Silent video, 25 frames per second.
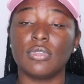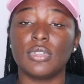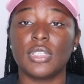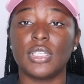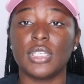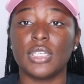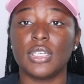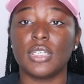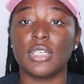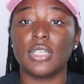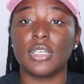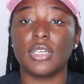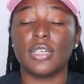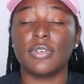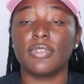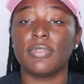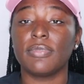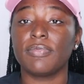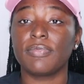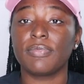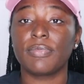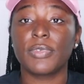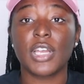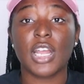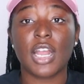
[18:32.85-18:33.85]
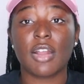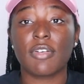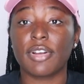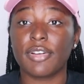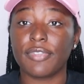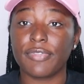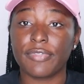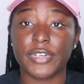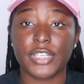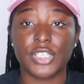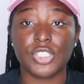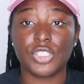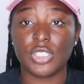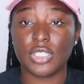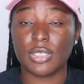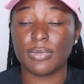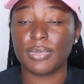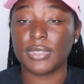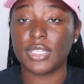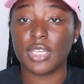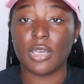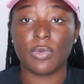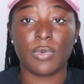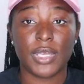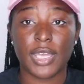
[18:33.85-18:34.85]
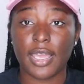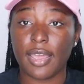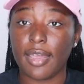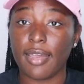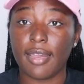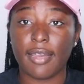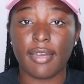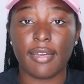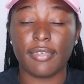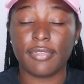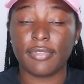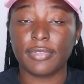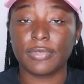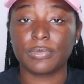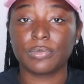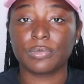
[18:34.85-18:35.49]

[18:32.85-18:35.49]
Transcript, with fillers: the current friendships that we have.